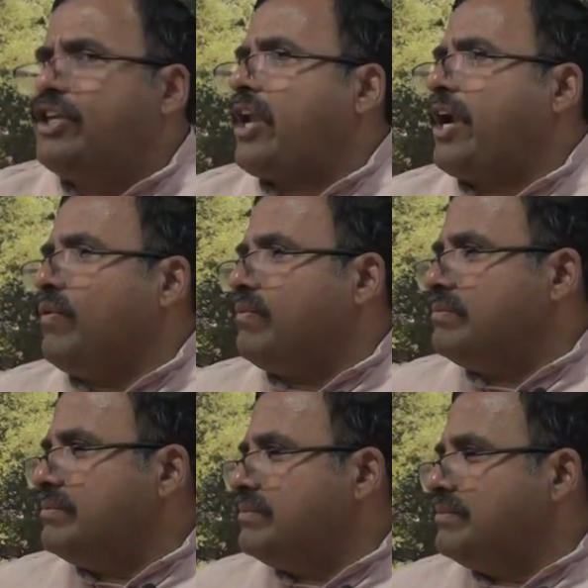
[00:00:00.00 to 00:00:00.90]
distract you.
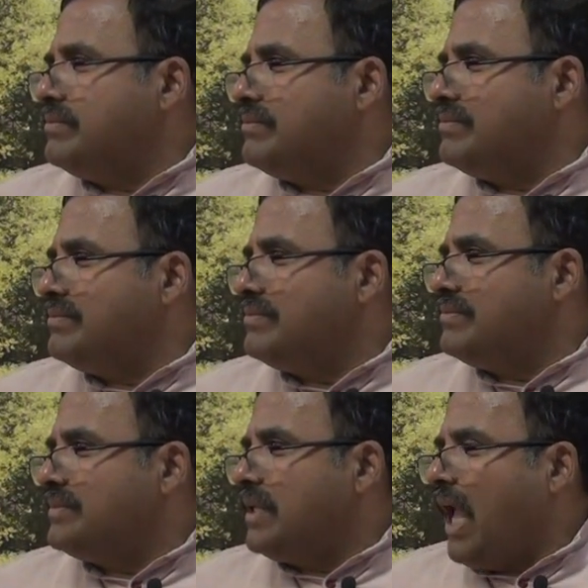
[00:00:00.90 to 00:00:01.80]

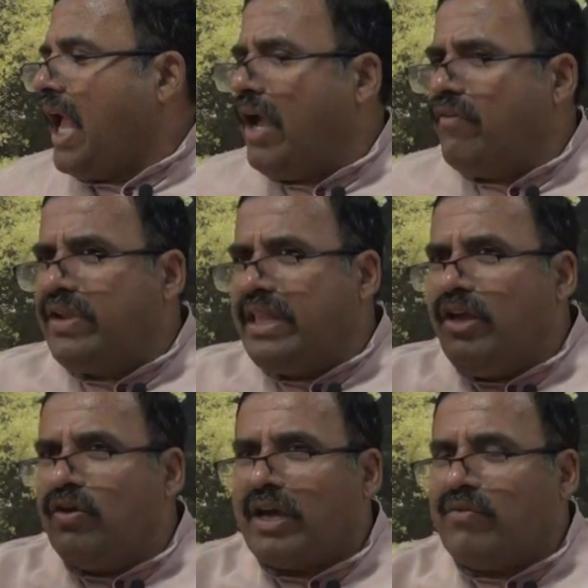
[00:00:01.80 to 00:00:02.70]

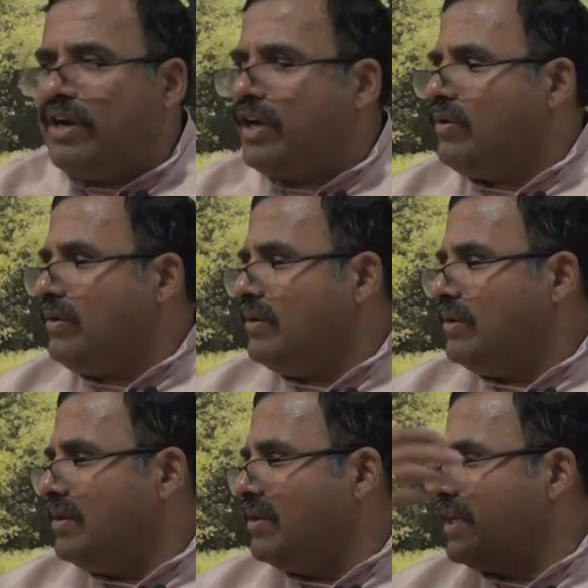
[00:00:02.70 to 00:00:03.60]
Everything you convert into
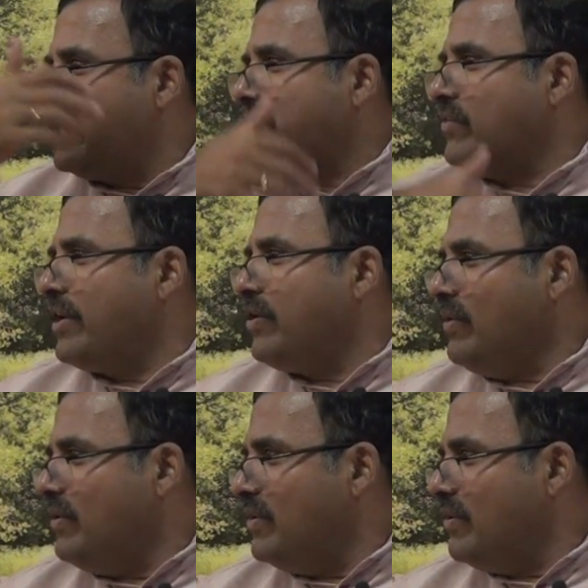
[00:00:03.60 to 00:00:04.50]
gets converted
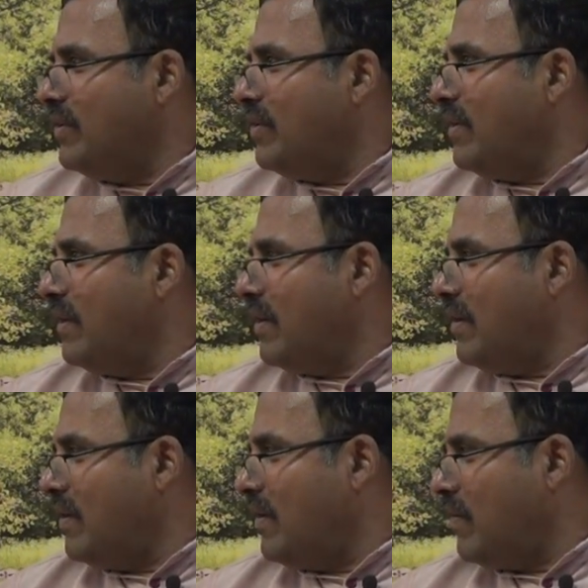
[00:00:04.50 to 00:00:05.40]
into
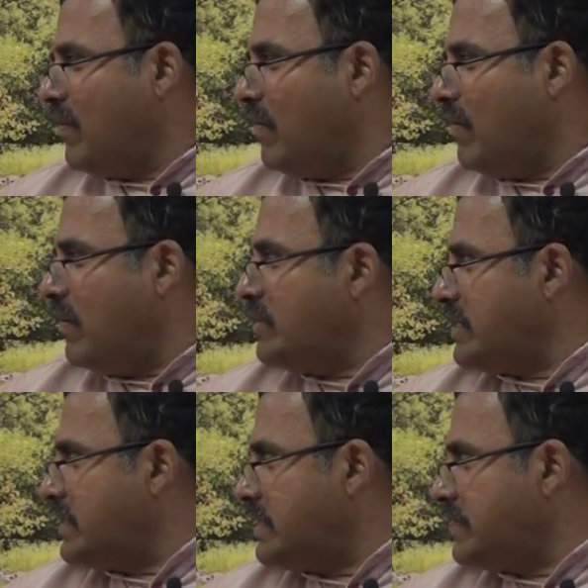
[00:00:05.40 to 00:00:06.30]

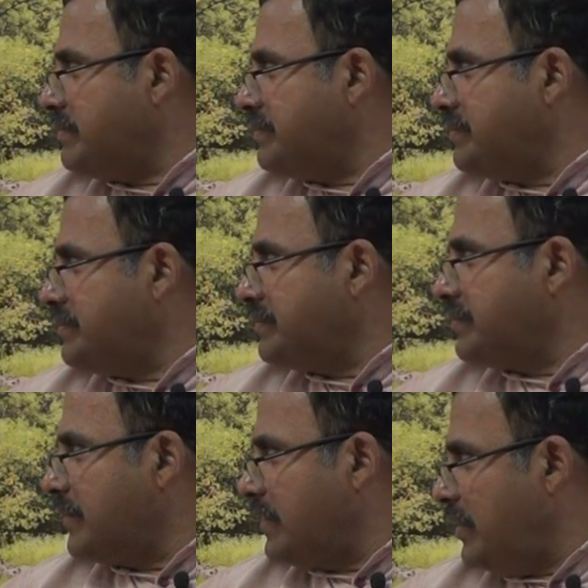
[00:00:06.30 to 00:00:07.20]
consciousness.
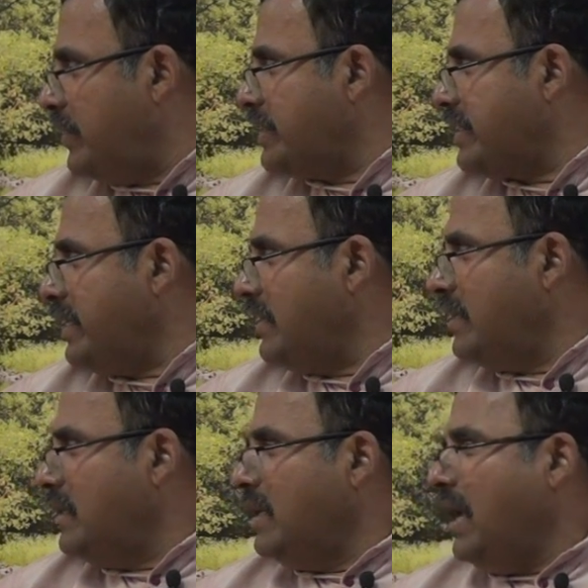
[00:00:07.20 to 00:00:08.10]
You understand?
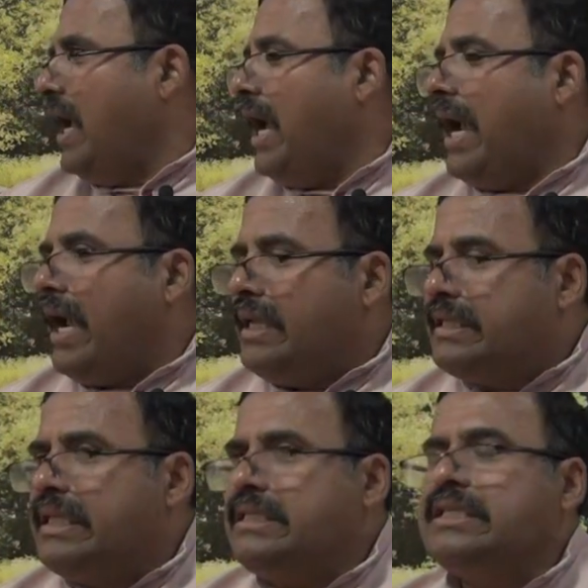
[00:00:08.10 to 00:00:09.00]

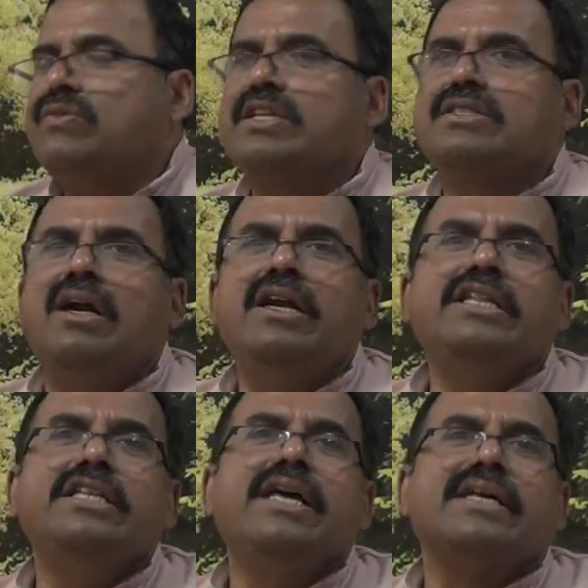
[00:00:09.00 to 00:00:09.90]
And this is what is called
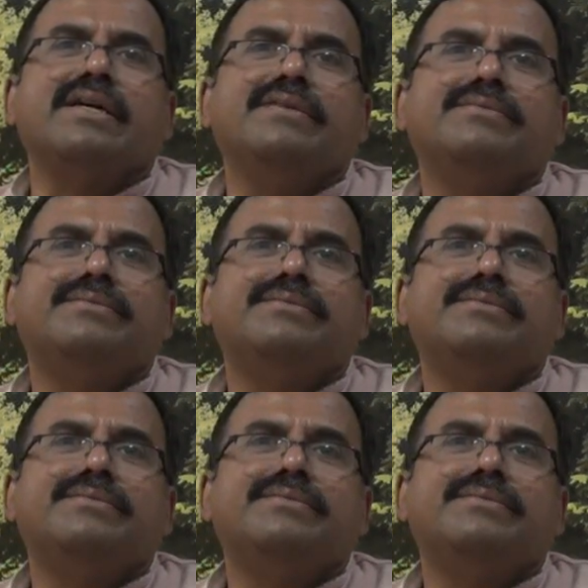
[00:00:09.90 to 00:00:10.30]
nididhyasa.